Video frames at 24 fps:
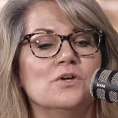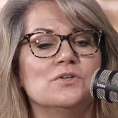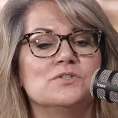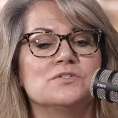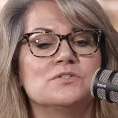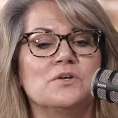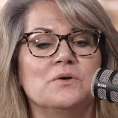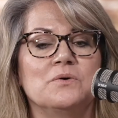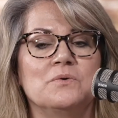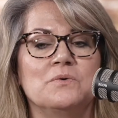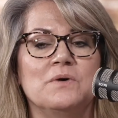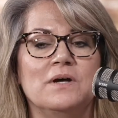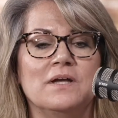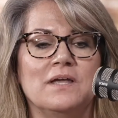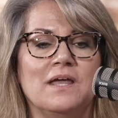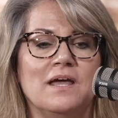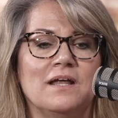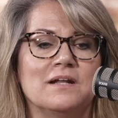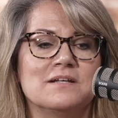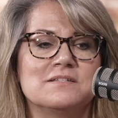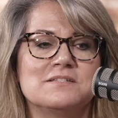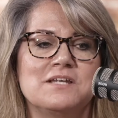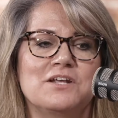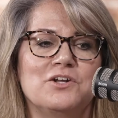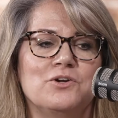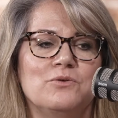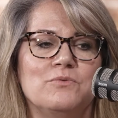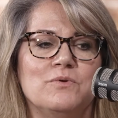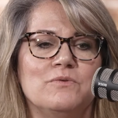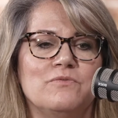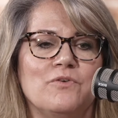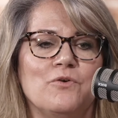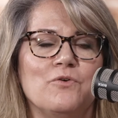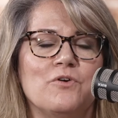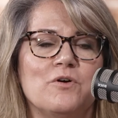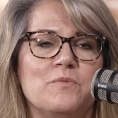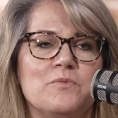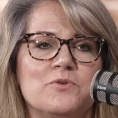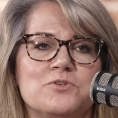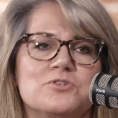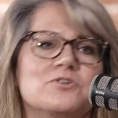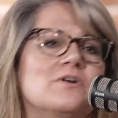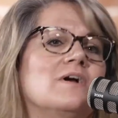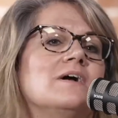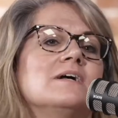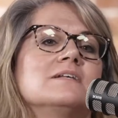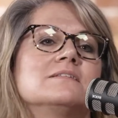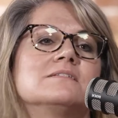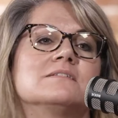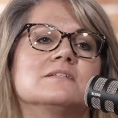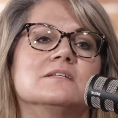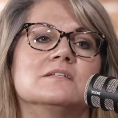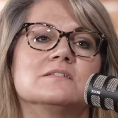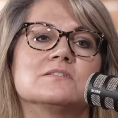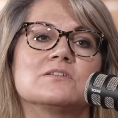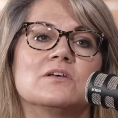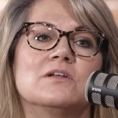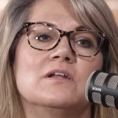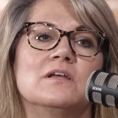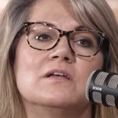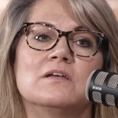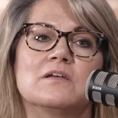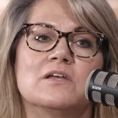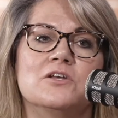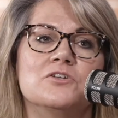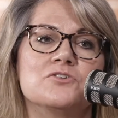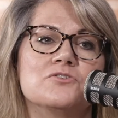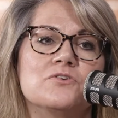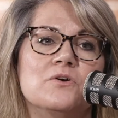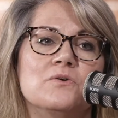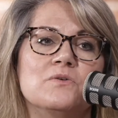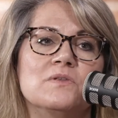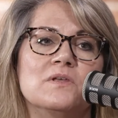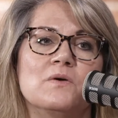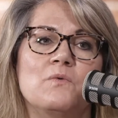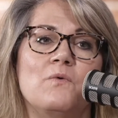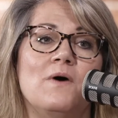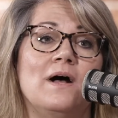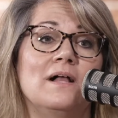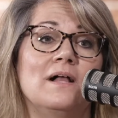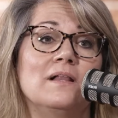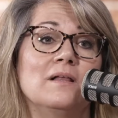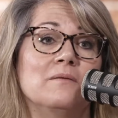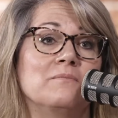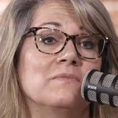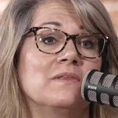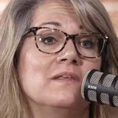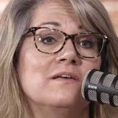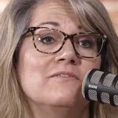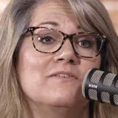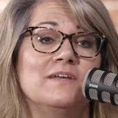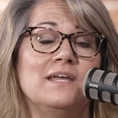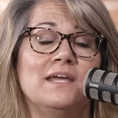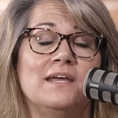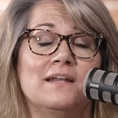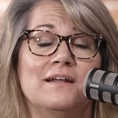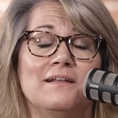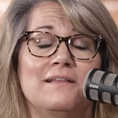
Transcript: So again, a standard revocable trust is going to control it while I'm living,